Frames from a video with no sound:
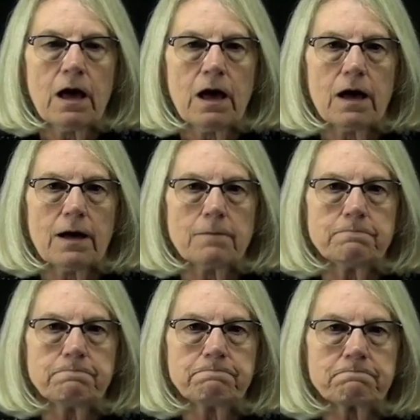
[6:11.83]

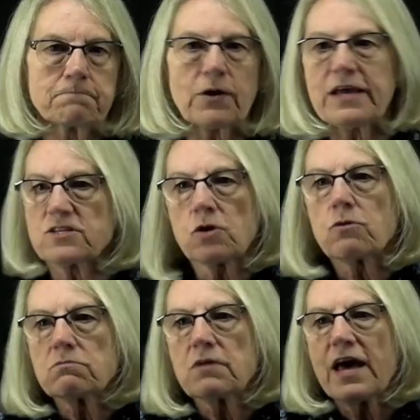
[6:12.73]
Okay,
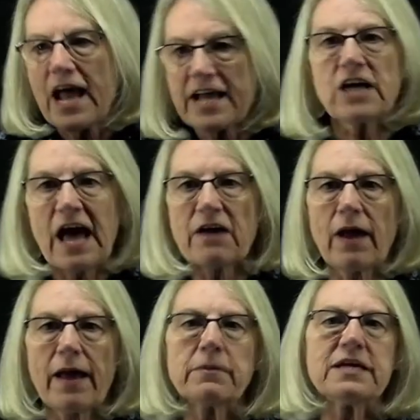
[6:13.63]
so an eye
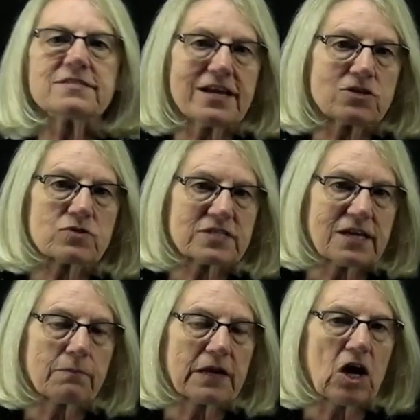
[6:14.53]
diagram is
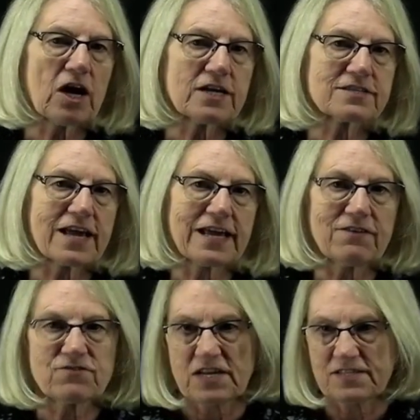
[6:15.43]
interesting because it
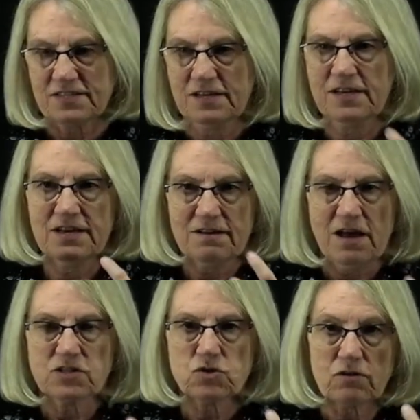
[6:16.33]
gives us
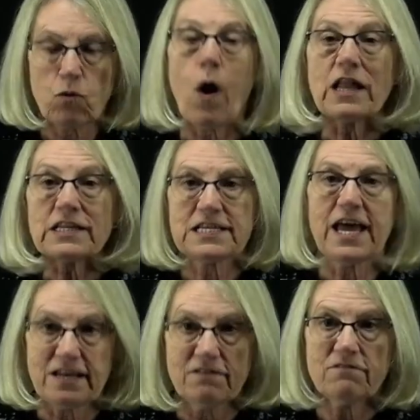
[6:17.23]
a sort of
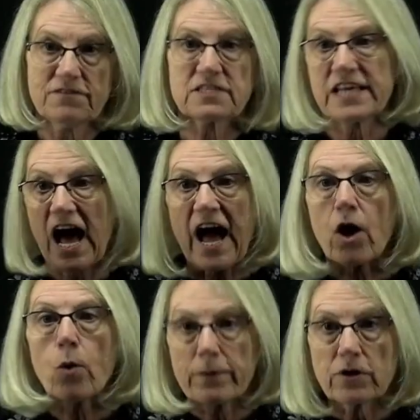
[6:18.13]
qualitative, is the eye
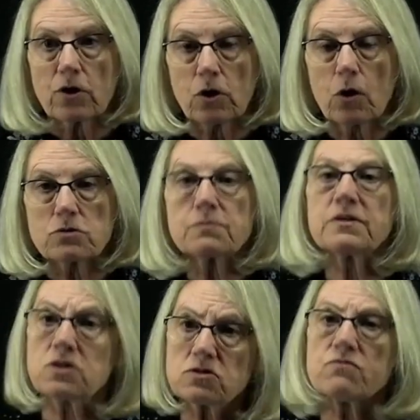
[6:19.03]
open or closed, but
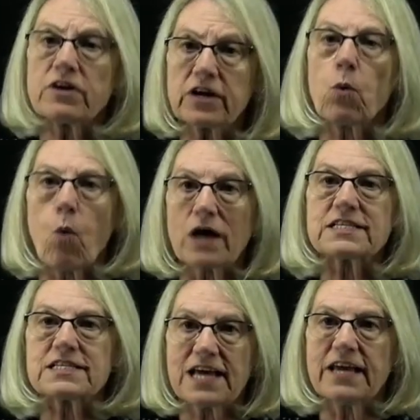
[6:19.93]
it's also very
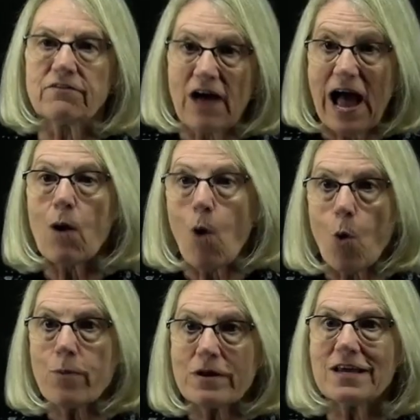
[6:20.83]
quantitative. How
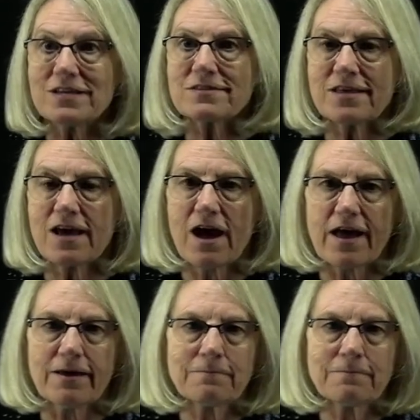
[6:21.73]
open is the eye?